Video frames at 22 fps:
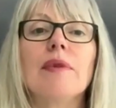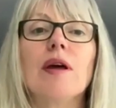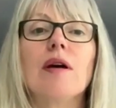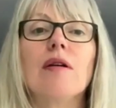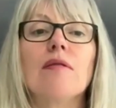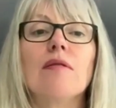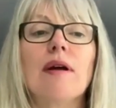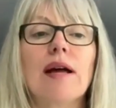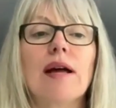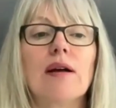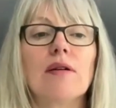
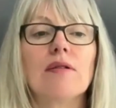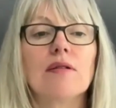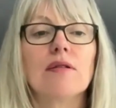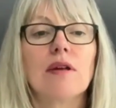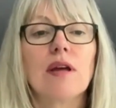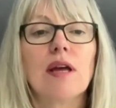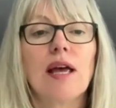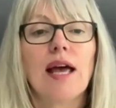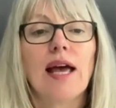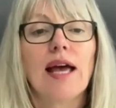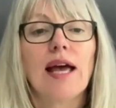around,
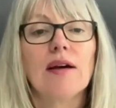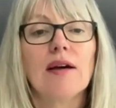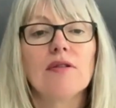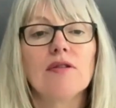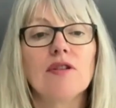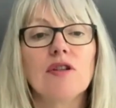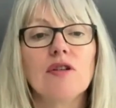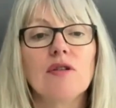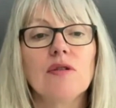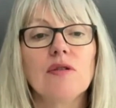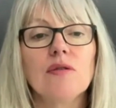how
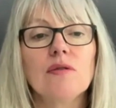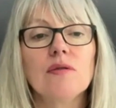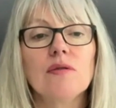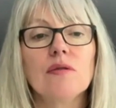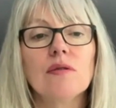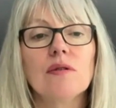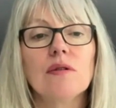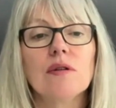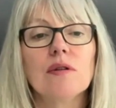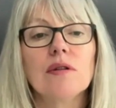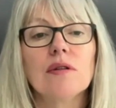do
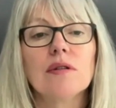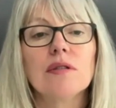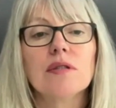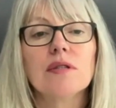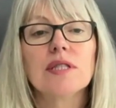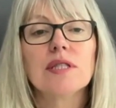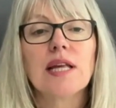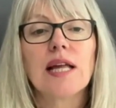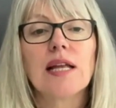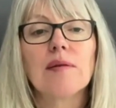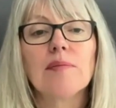you
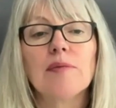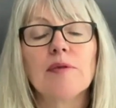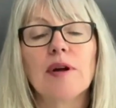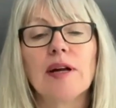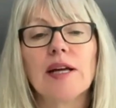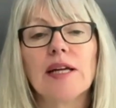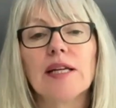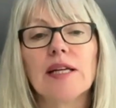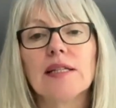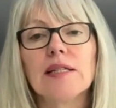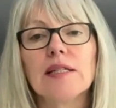
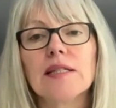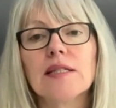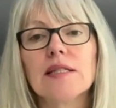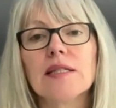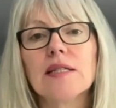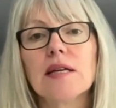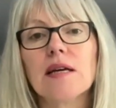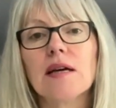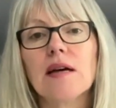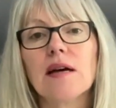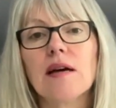celebrate
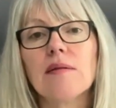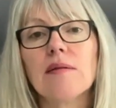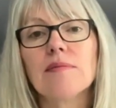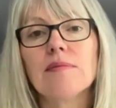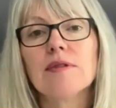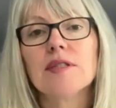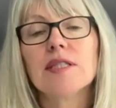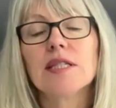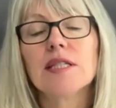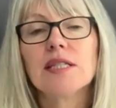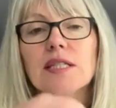
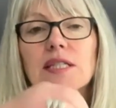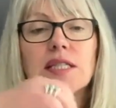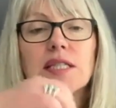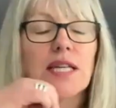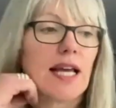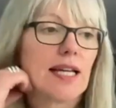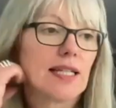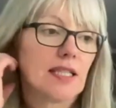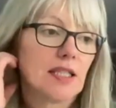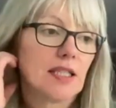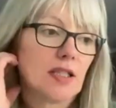
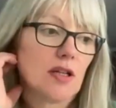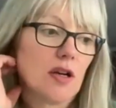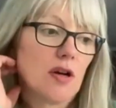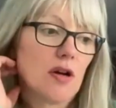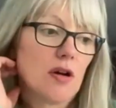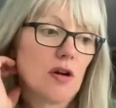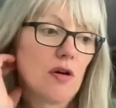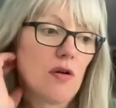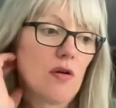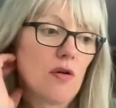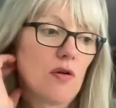success
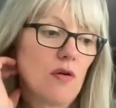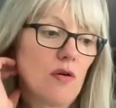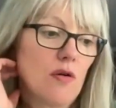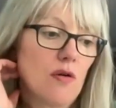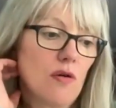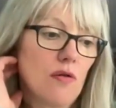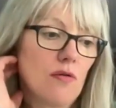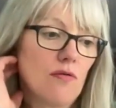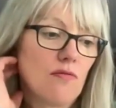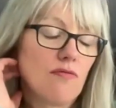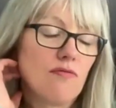
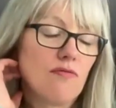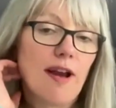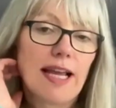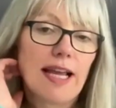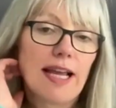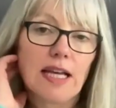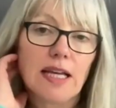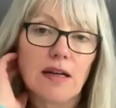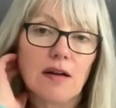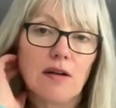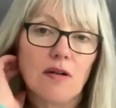
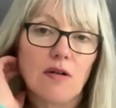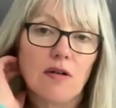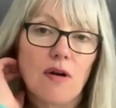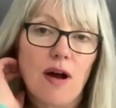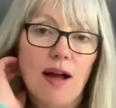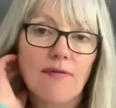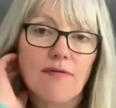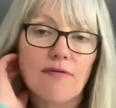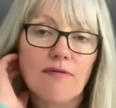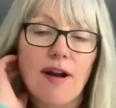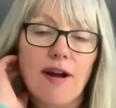or
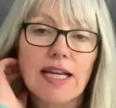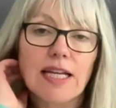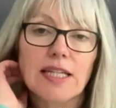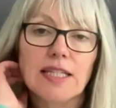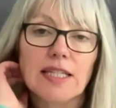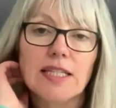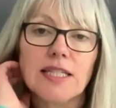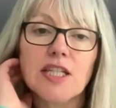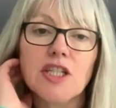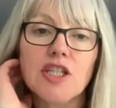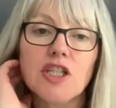have
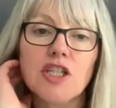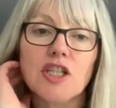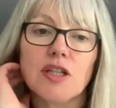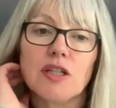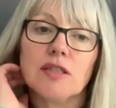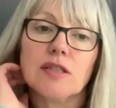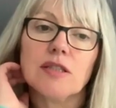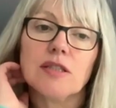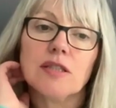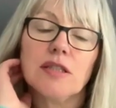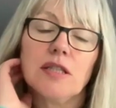
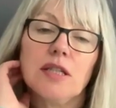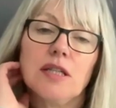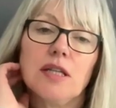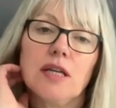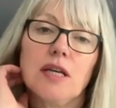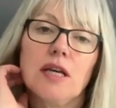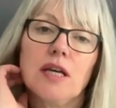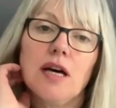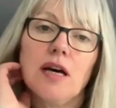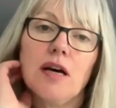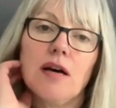recognition
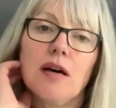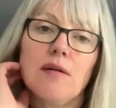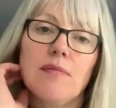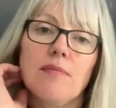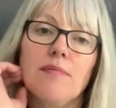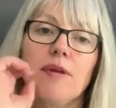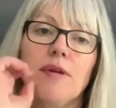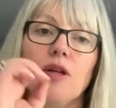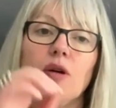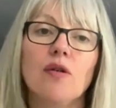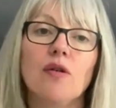
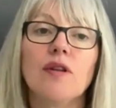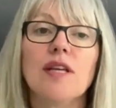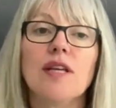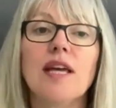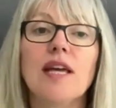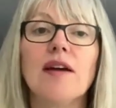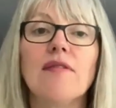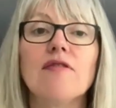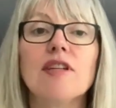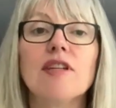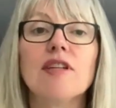beyond
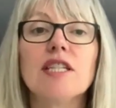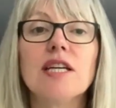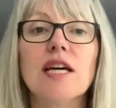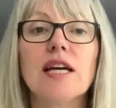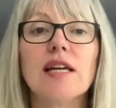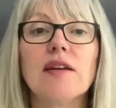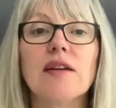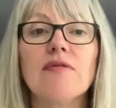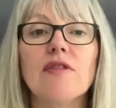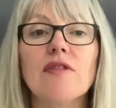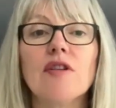the
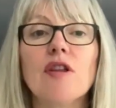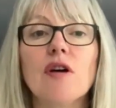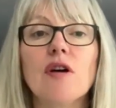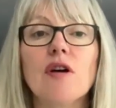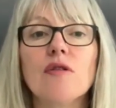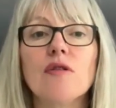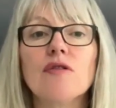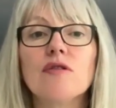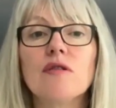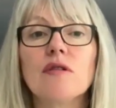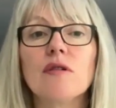everyday for
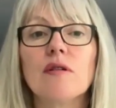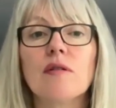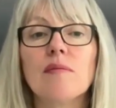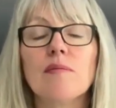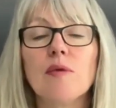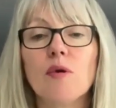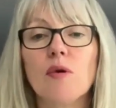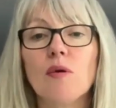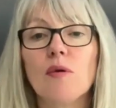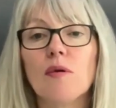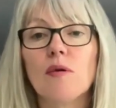those that are
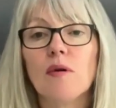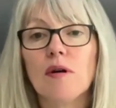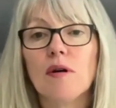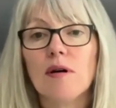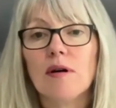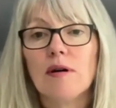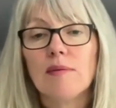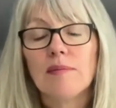more